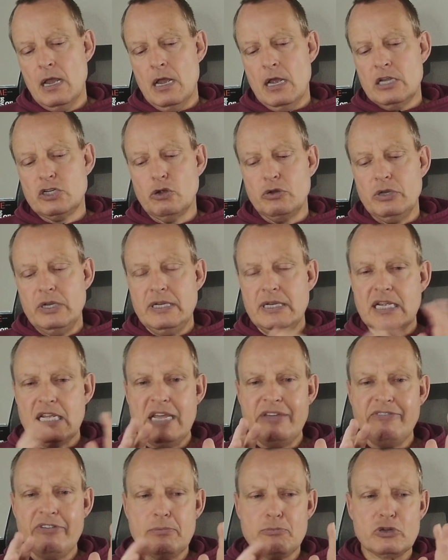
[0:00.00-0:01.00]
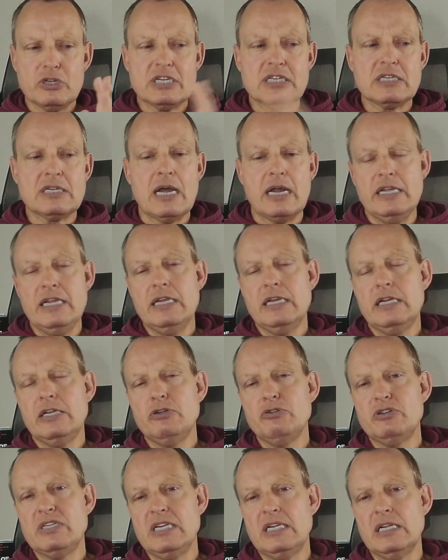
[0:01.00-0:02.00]
So in the kiwi bird study in
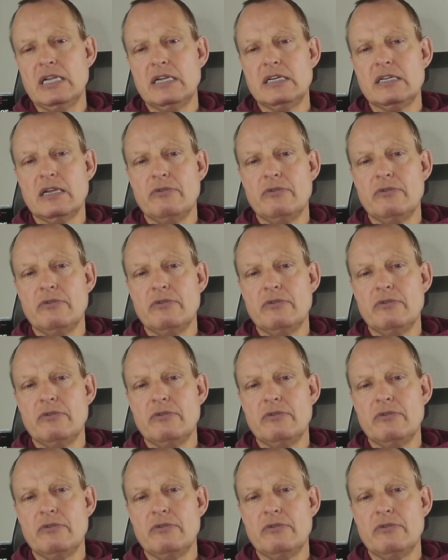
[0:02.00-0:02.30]
New Zealand,